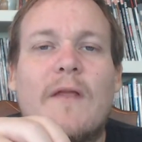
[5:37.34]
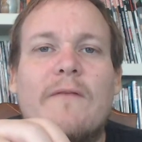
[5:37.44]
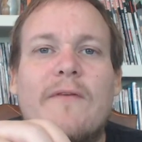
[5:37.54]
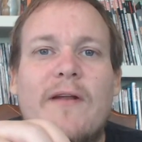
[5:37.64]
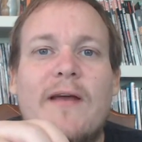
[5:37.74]

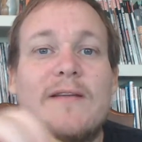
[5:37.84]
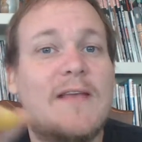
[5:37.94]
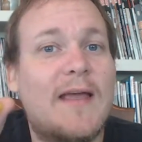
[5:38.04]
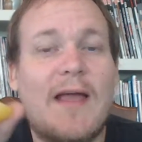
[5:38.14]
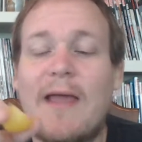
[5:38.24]
Very nice.
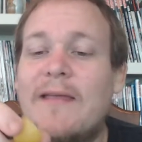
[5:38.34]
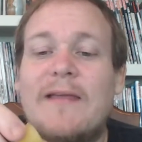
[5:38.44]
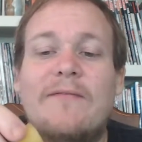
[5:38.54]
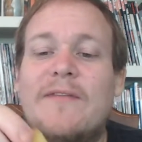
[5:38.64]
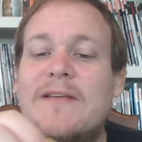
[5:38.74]
I
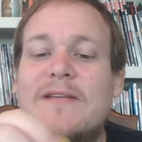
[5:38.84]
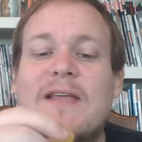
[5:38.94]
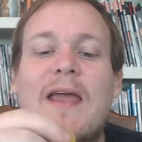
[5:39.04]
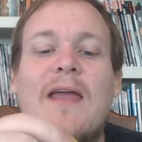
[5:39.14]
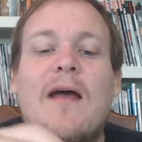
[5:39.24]
give this
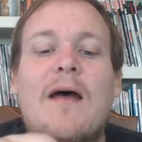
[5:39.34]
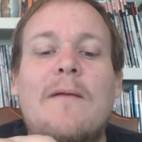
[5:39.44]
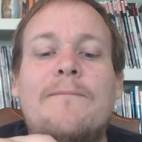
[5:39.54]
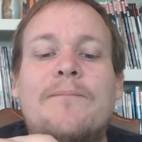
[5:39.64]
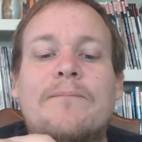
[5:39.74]
a